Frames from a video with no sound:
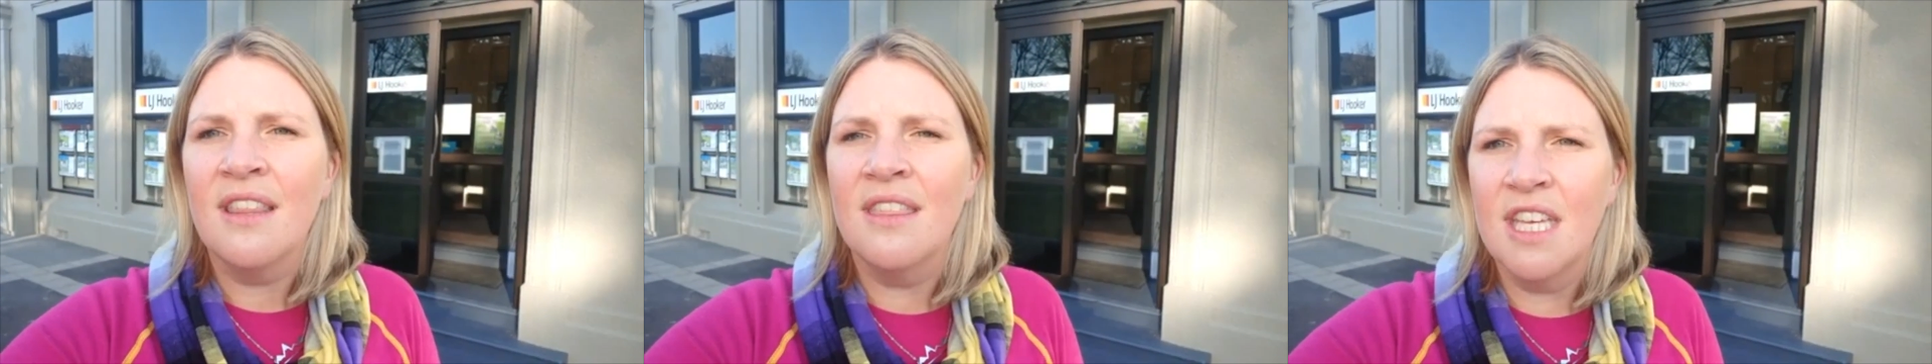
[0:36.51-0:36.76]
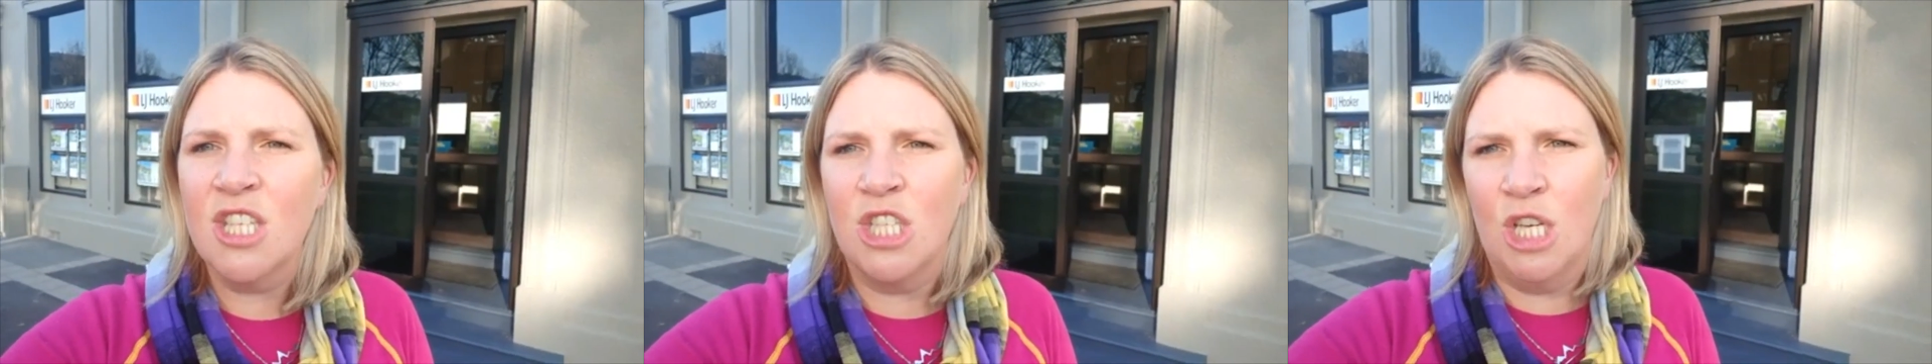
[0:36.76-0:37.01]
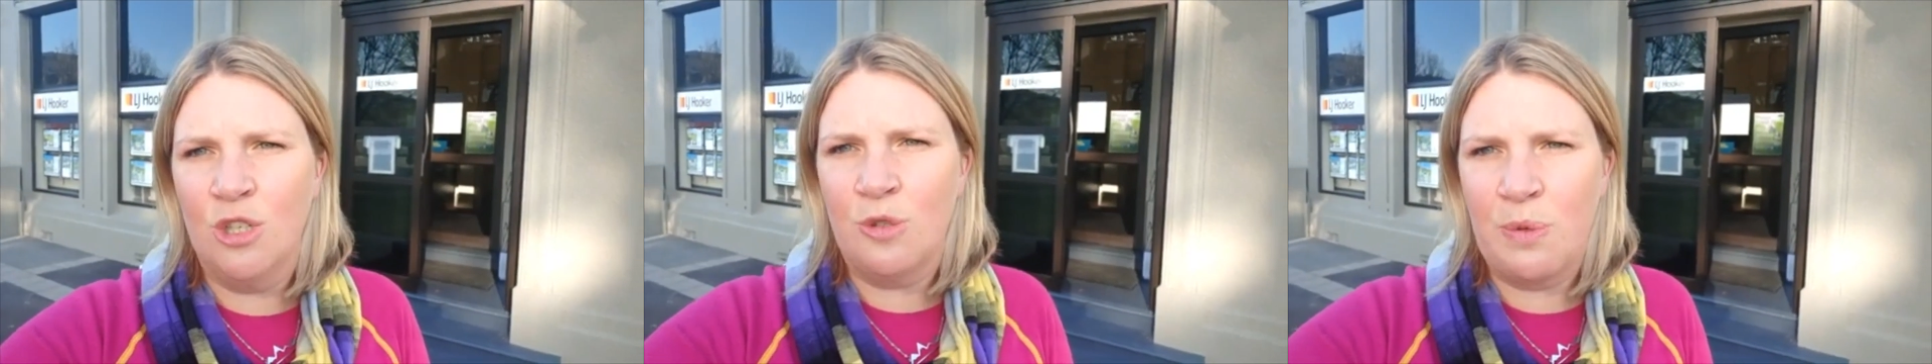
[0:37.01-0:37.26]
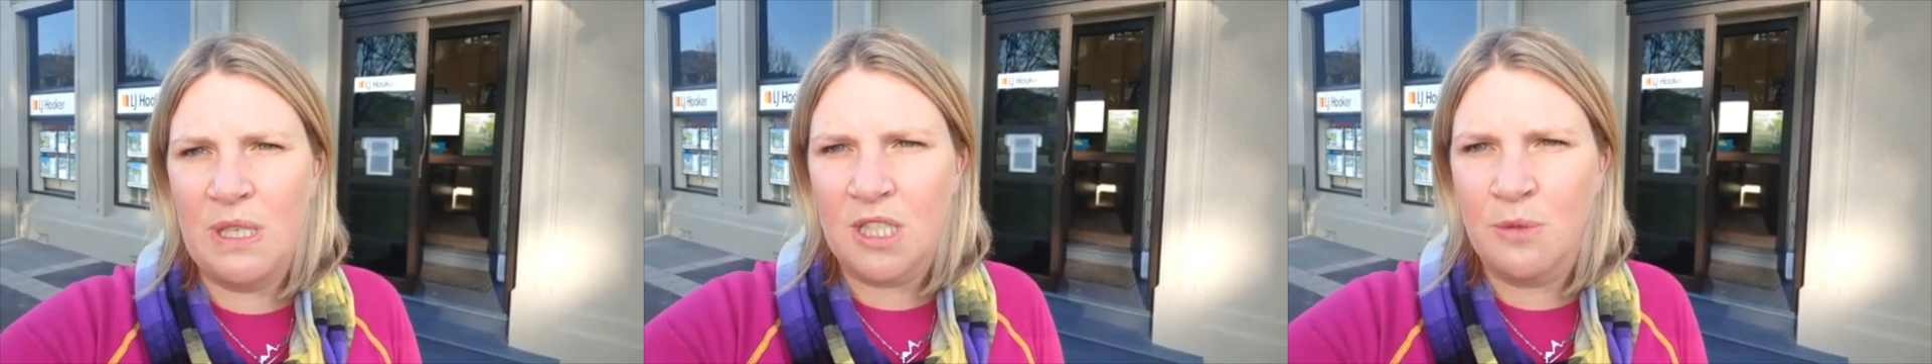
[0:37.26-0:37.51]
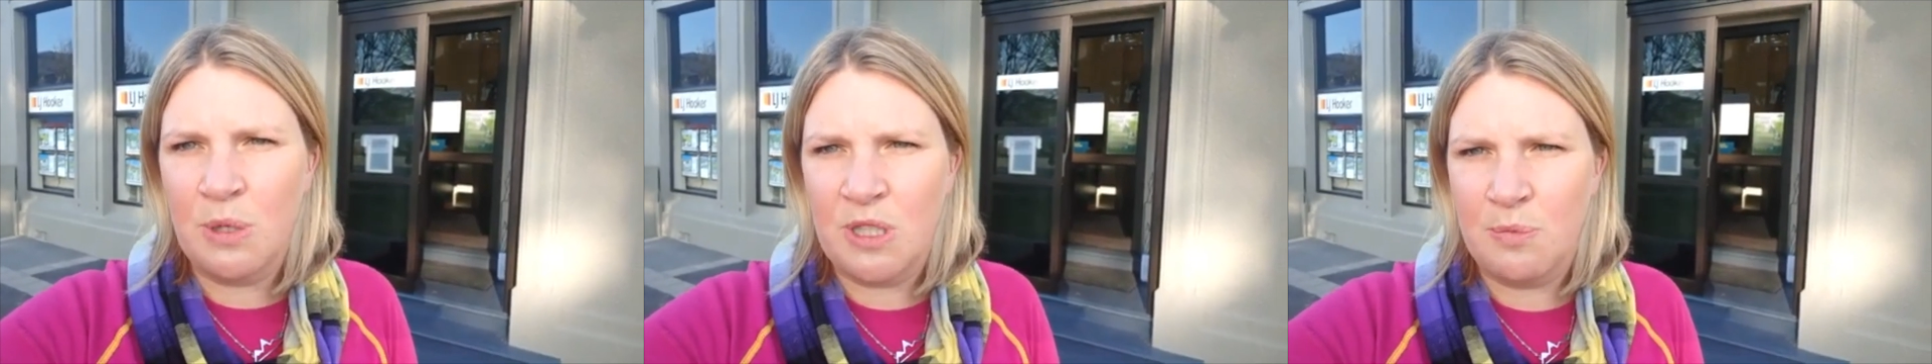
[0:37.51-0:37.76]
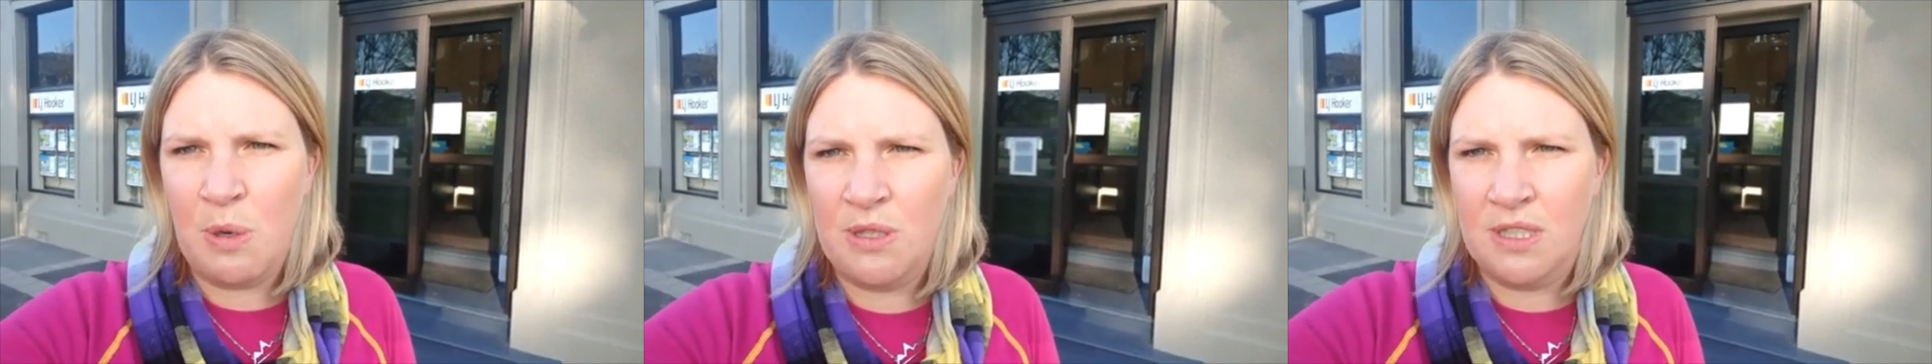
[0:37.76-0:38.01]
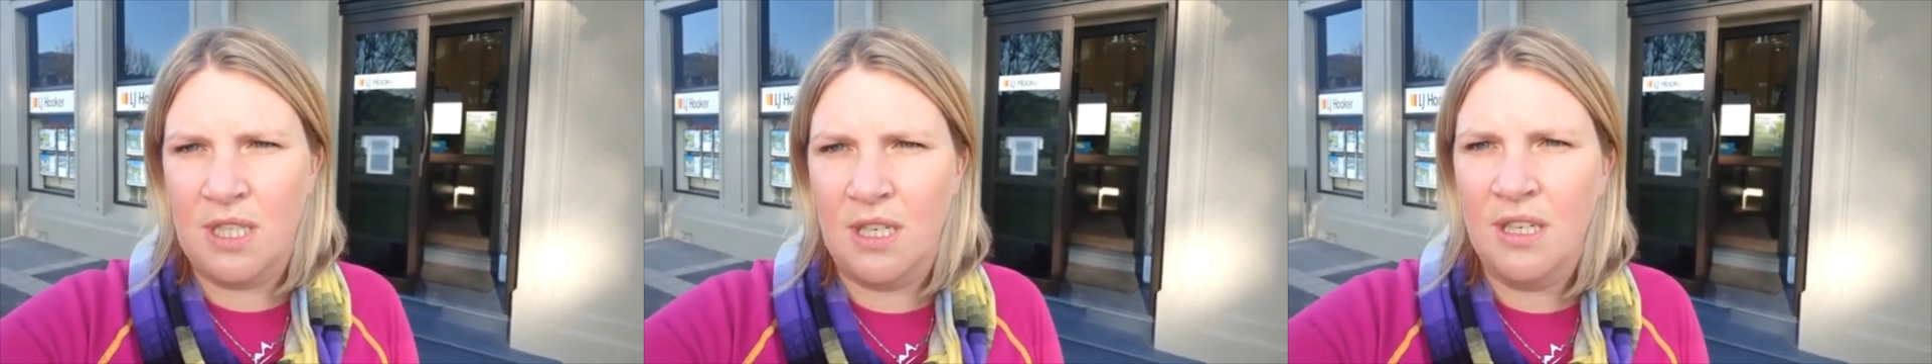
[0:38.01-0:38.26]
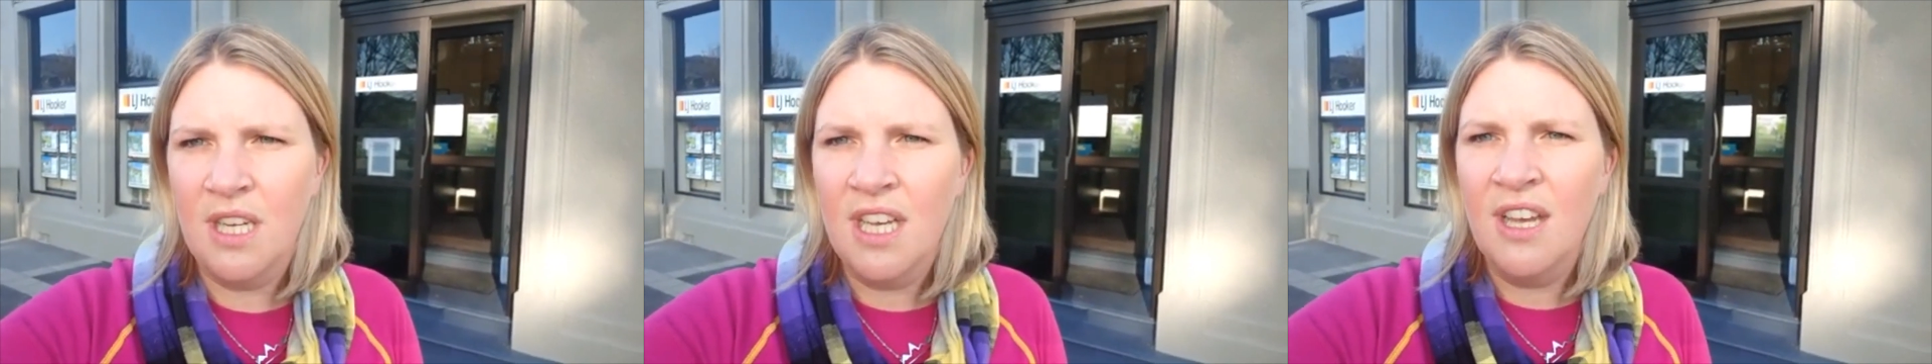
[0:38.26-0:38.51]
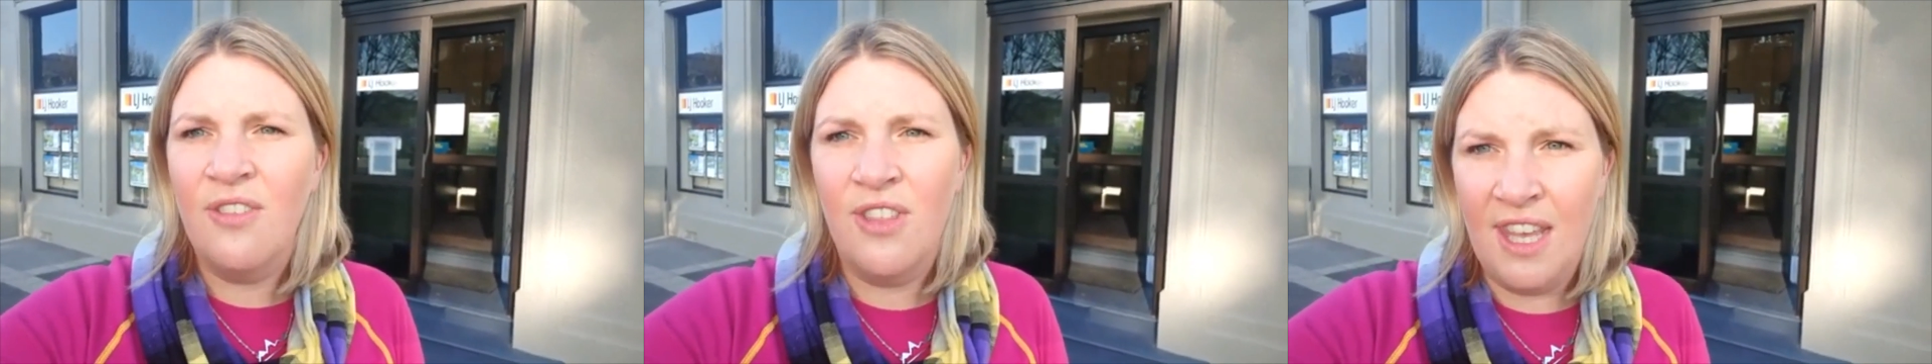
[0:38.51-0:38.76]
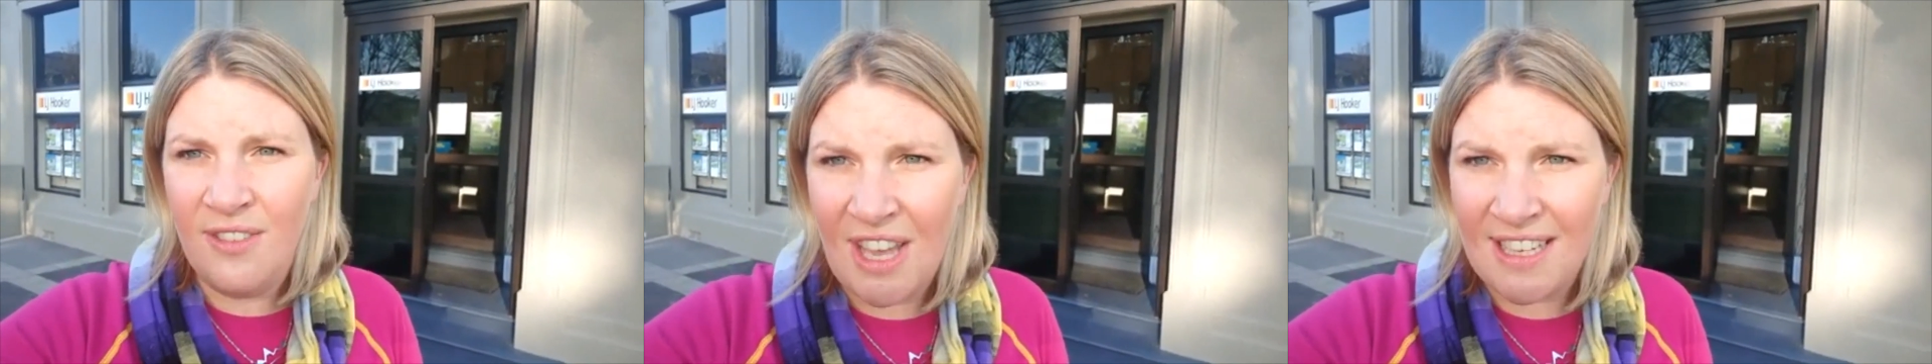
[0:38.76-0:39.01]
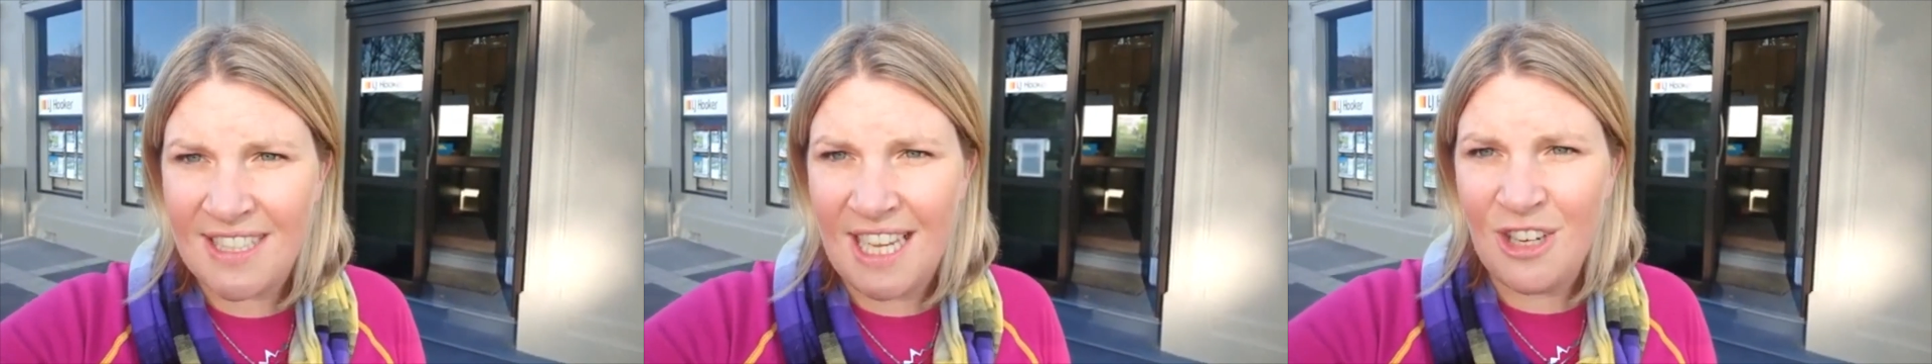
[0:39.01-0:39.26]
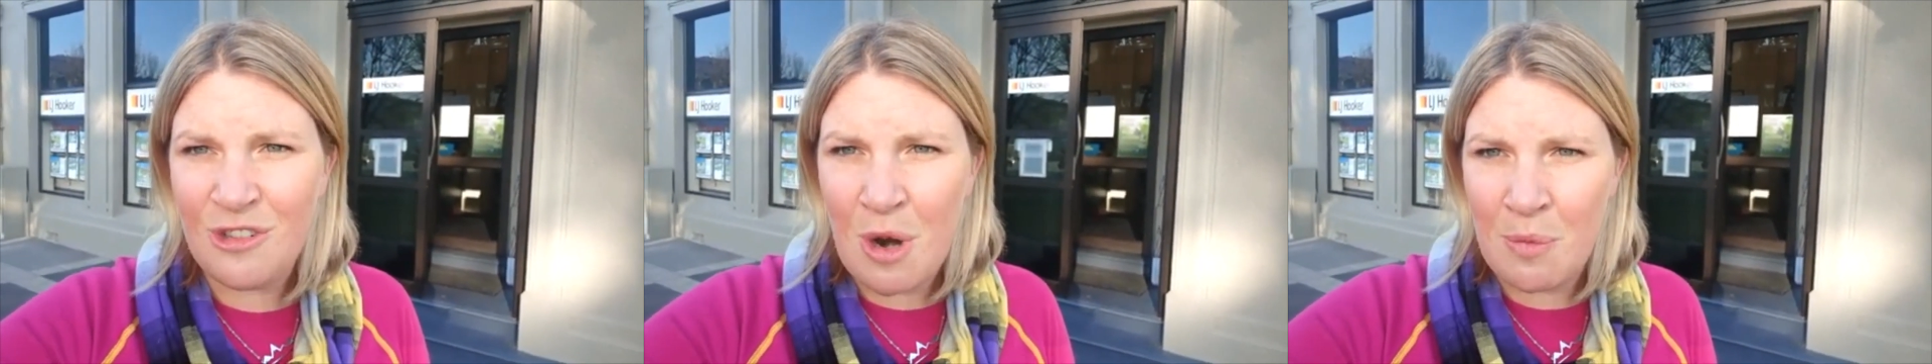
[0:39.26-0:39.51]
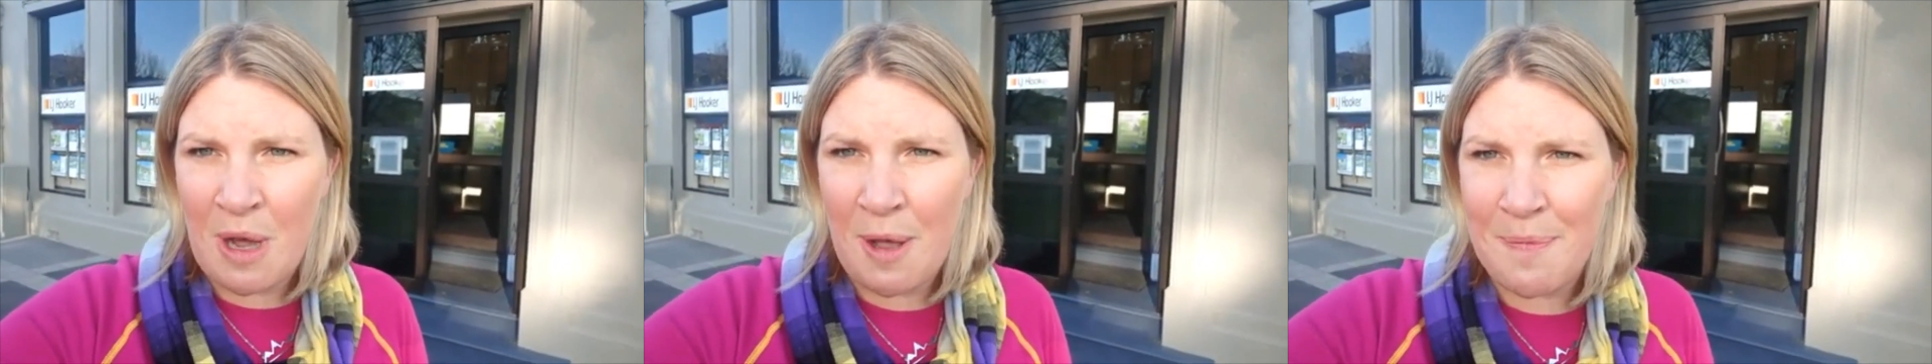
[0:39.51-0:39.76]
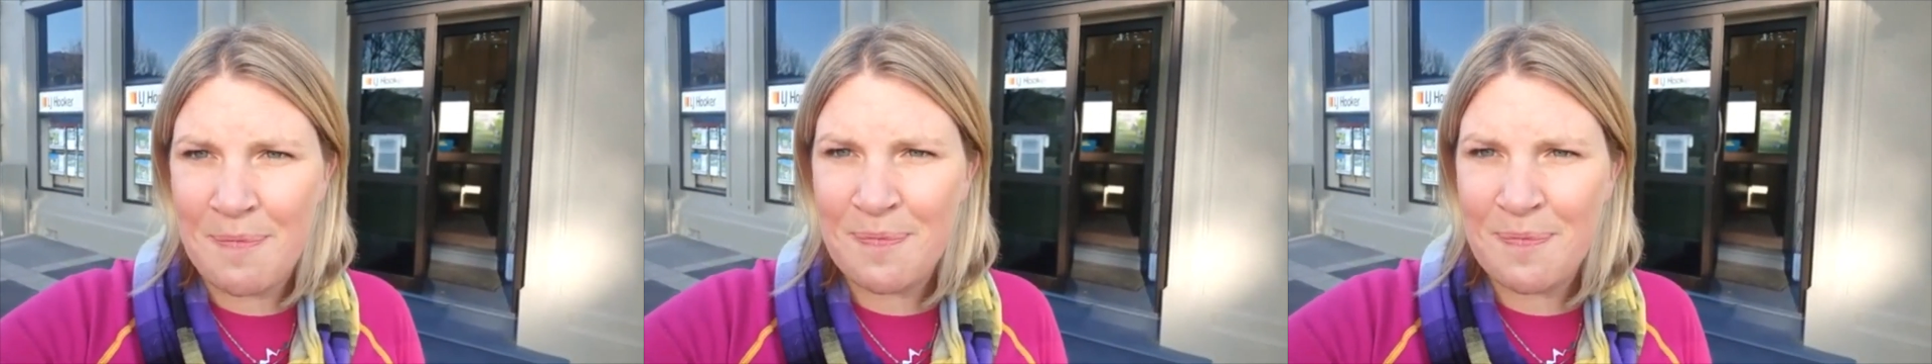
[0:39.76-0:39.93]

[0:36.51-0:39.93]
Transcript: this year's principal sponsor for the event in Cromwell.